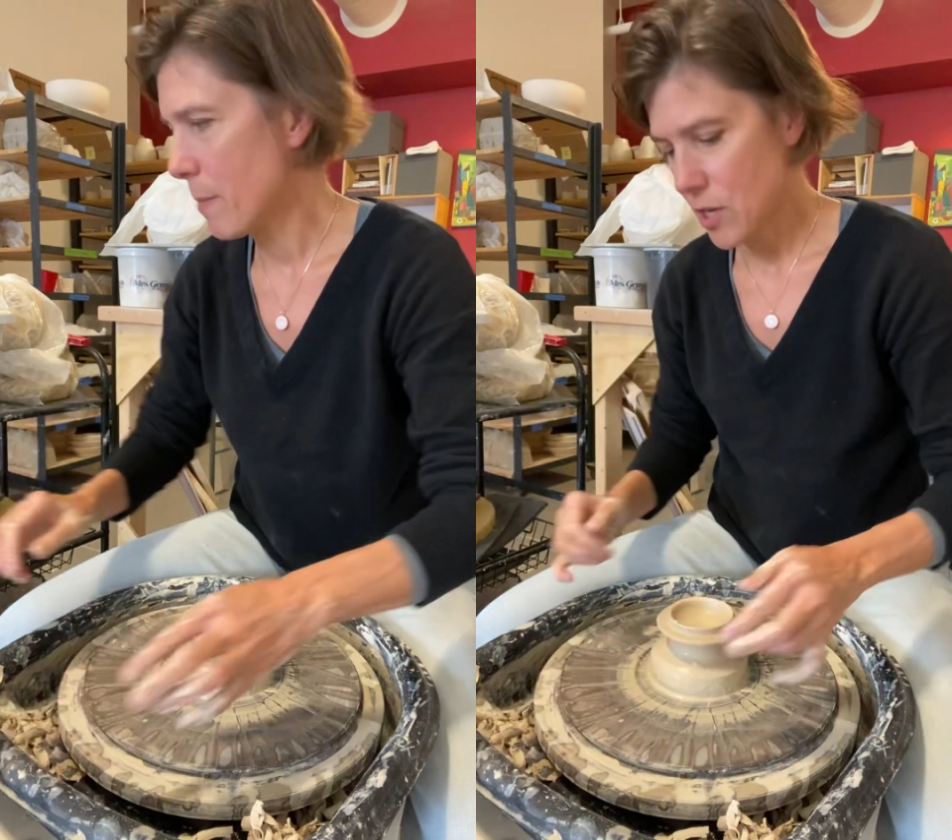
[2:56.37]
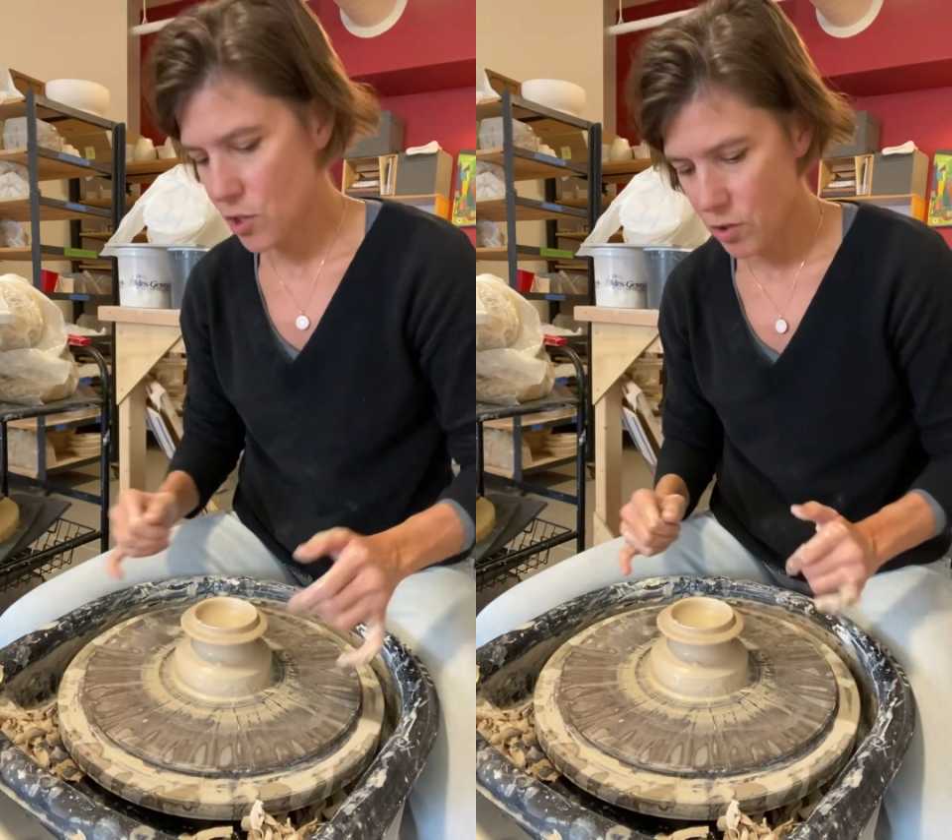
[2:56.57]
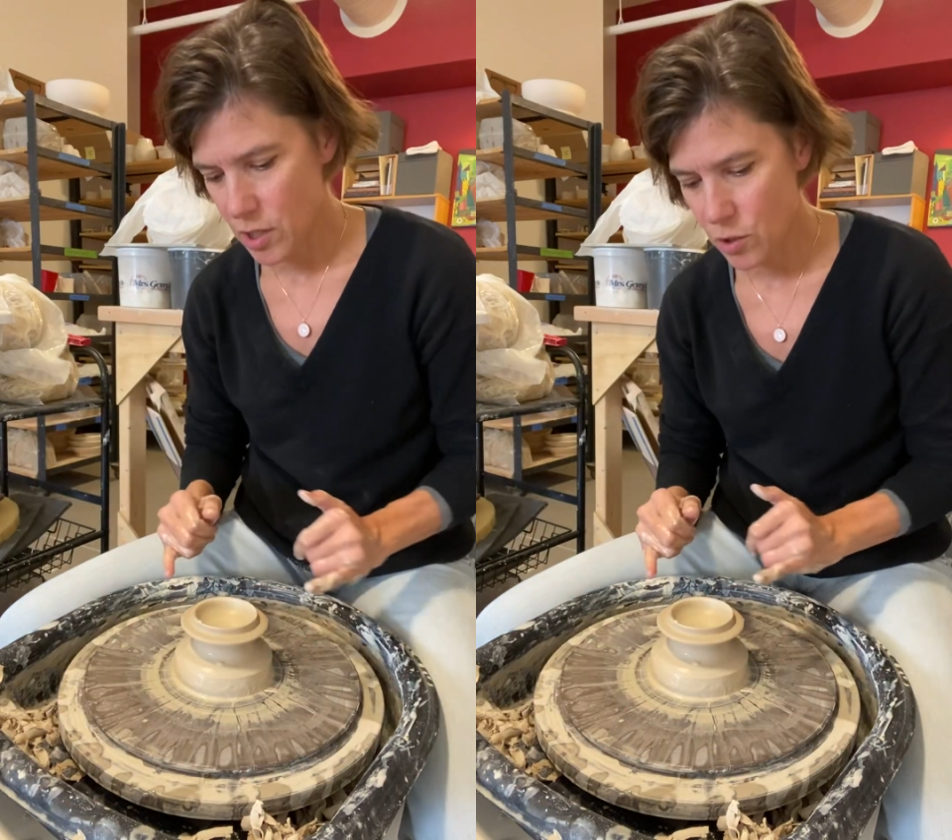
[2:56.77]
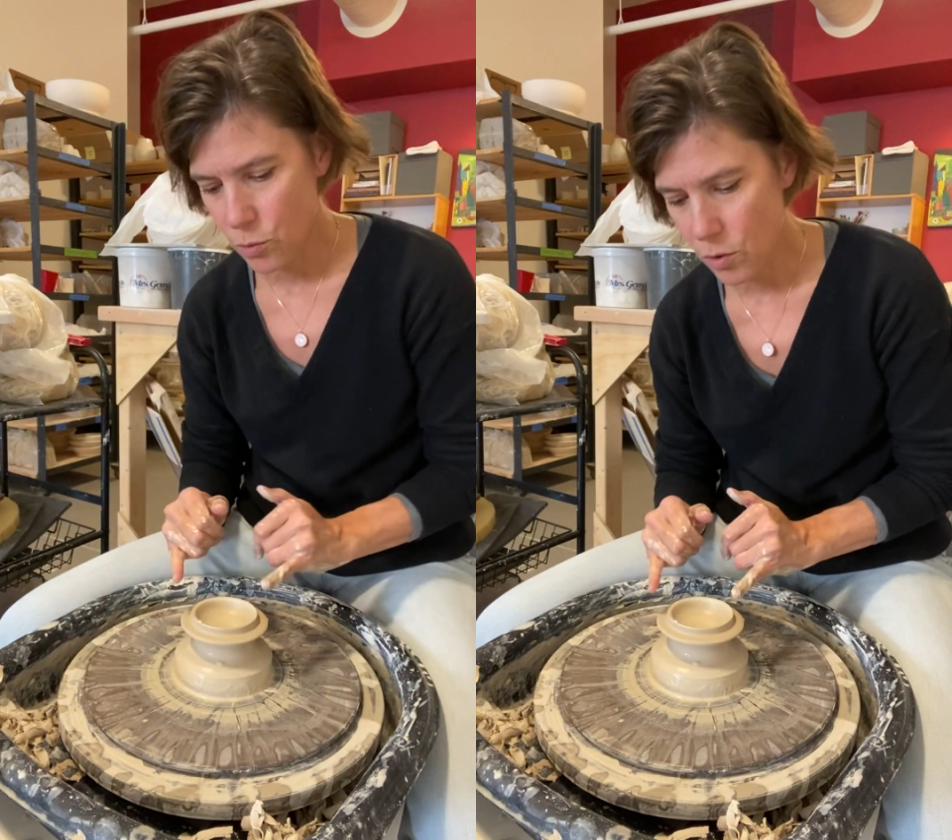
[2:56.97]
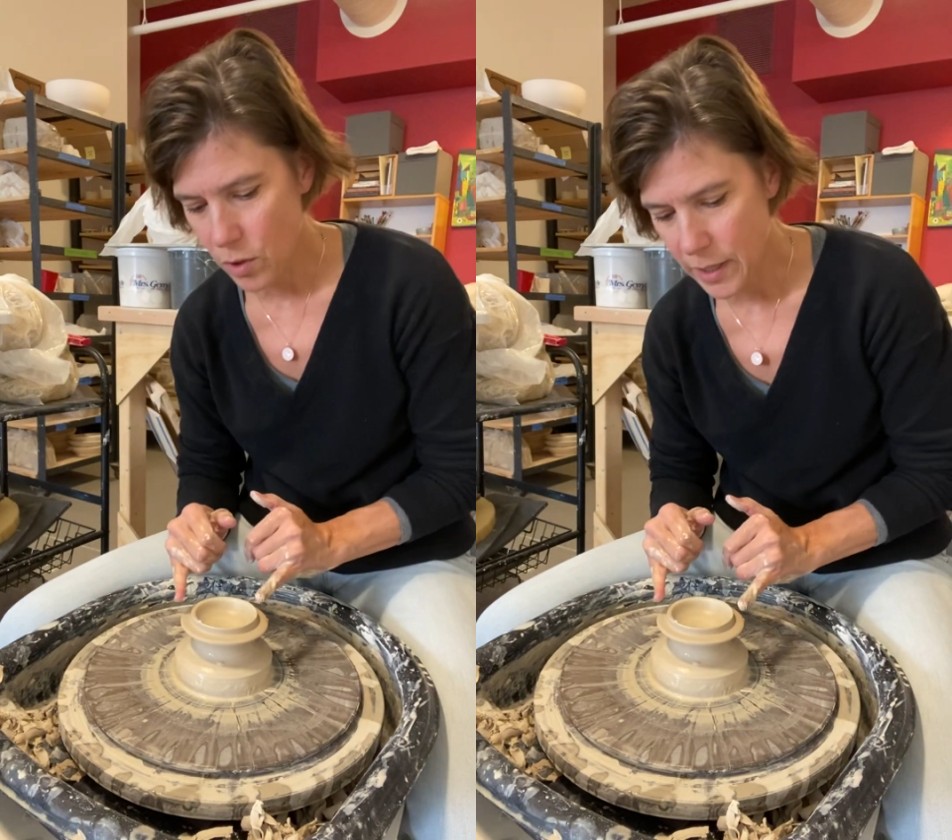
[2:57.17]
measuring
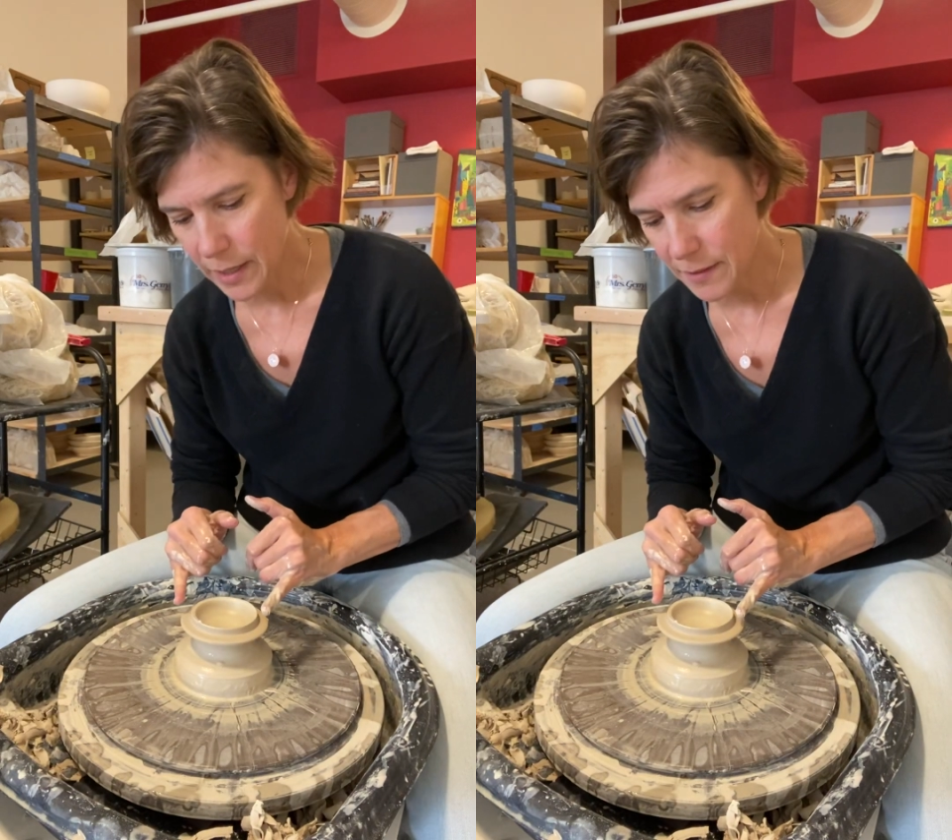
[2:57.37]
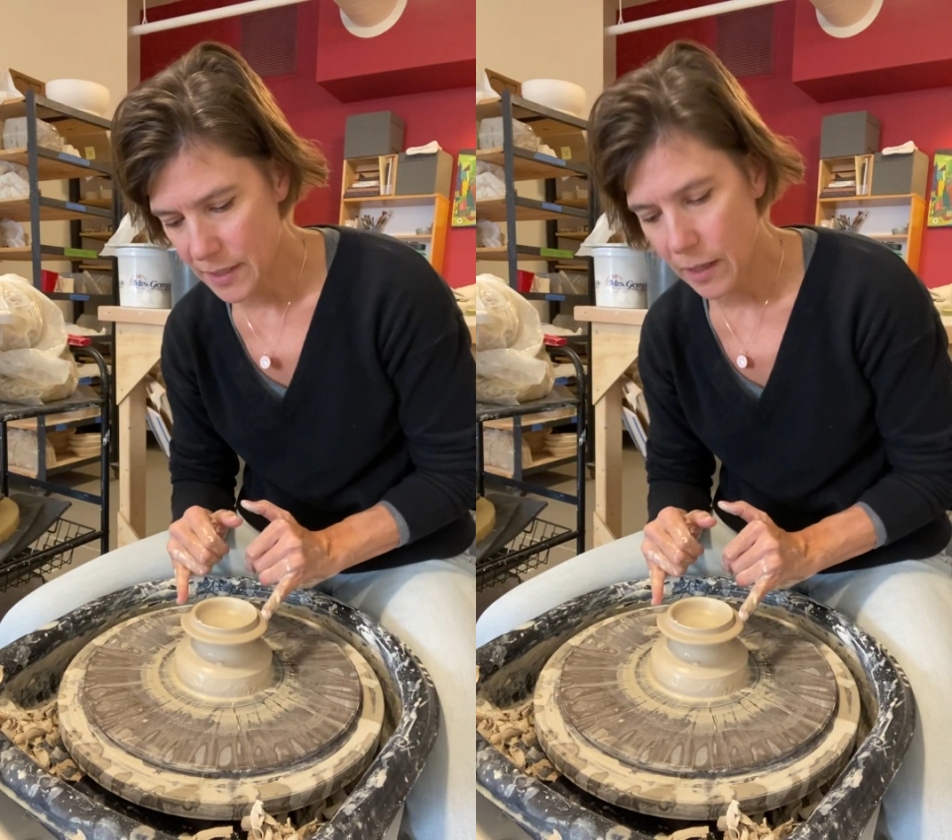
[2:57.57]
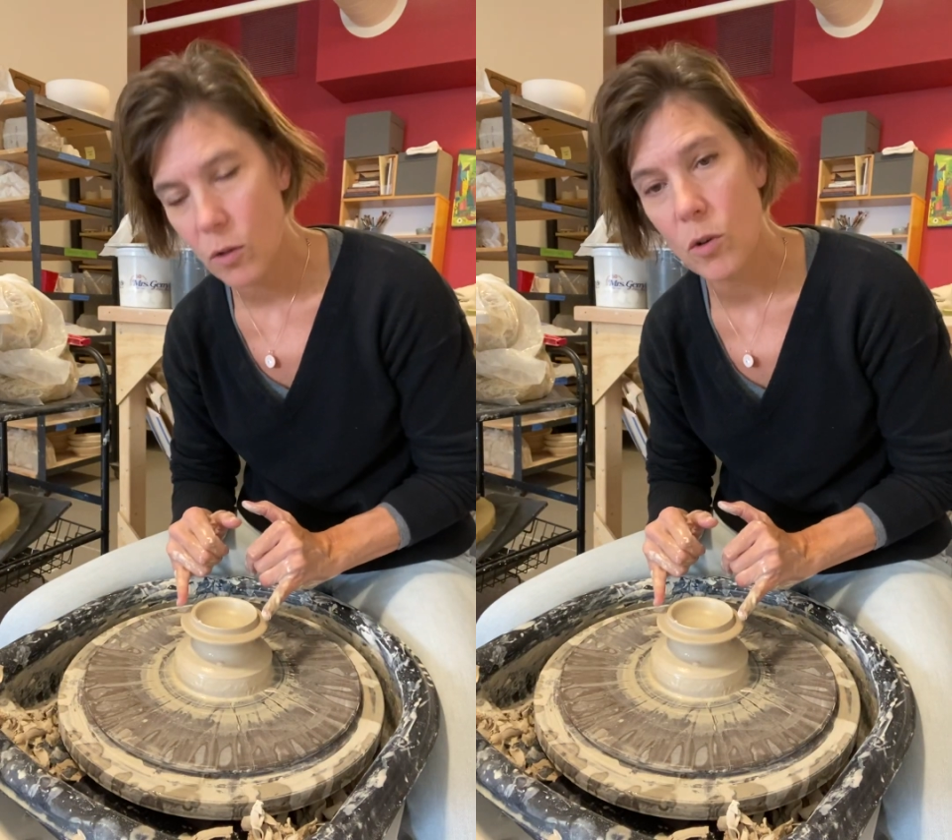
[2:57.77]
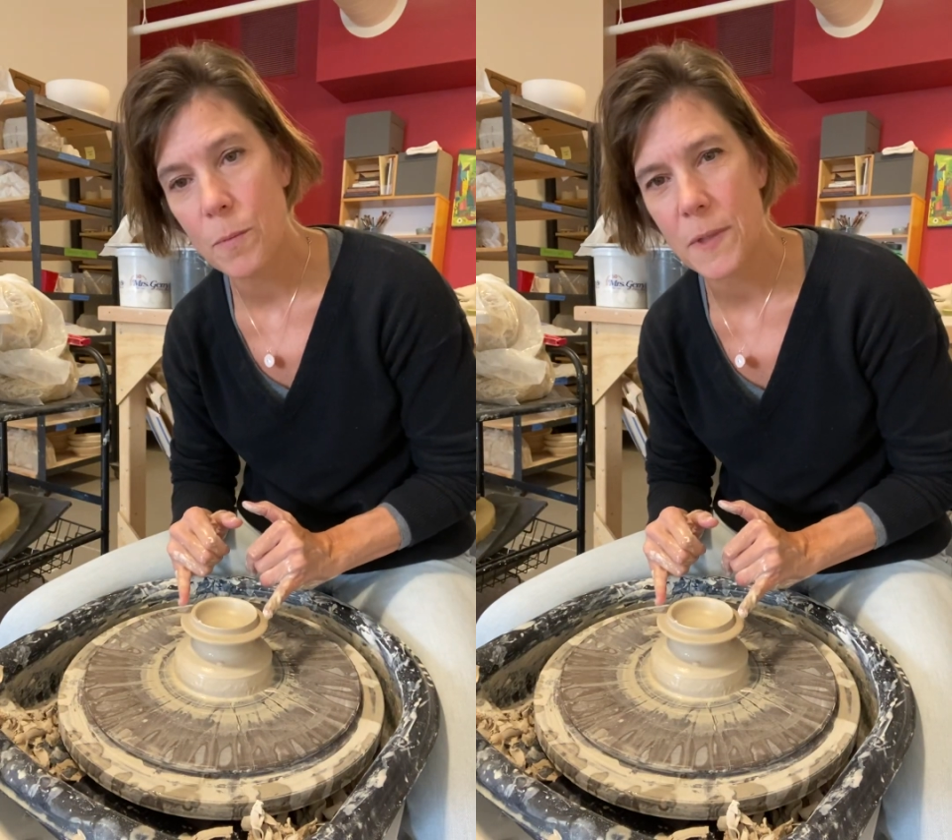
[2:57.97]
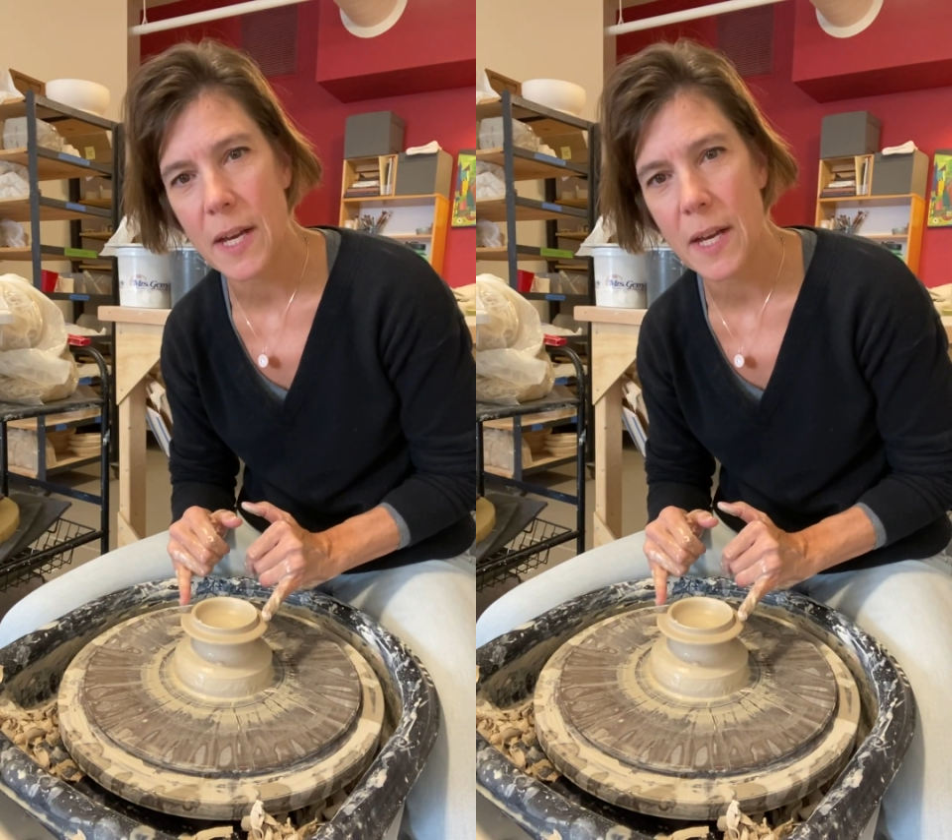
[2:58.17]
tool and it's oops,